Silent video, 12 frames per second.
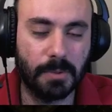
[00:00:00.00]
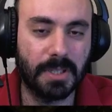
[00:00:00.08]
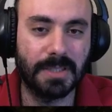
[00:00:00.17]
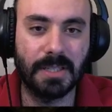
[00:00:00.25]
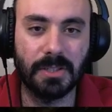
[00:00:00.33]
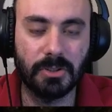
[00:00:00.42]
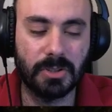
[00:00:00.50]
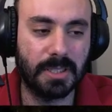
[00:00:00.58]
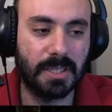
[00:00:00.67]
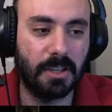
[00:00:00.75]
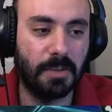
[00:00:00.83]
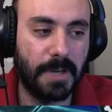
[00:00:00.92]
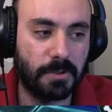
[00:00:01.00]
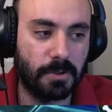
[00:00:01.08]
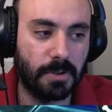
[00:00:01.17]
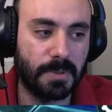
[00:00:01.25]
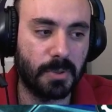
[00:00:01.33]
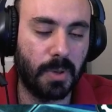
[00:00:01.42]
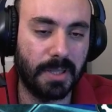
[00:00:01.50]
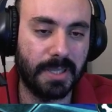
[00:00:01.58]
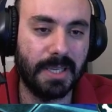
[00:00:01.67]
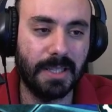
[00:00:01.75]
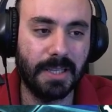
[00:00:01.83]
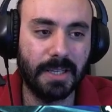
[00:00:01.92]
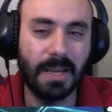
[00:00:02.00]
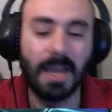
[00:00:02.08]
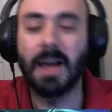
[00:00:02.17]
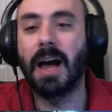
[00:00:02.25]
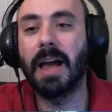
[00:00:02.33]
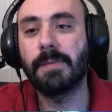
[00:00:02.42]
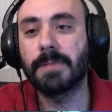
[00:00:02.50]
continuously kill my troops while healing. Every